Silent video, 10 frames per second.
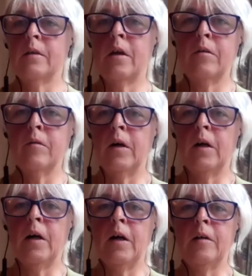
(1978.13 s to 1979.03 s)
So,
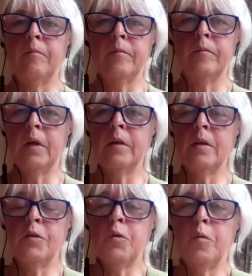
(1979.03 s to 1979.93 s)
and
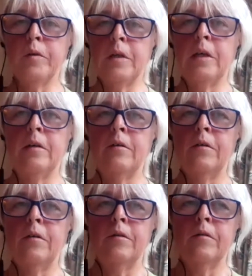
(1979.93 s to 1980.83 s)
it's your body.
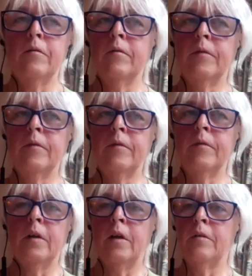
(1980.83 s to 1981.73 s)
You
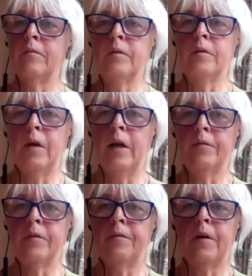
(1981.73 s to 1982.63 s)
know, you
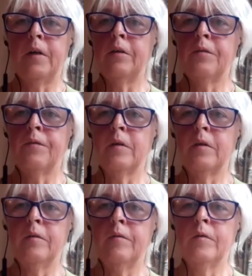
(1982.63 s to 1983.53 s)
have to fight
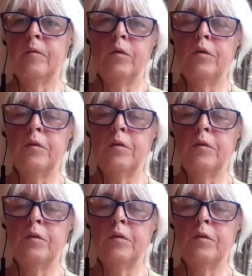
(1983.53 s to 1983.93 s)
for what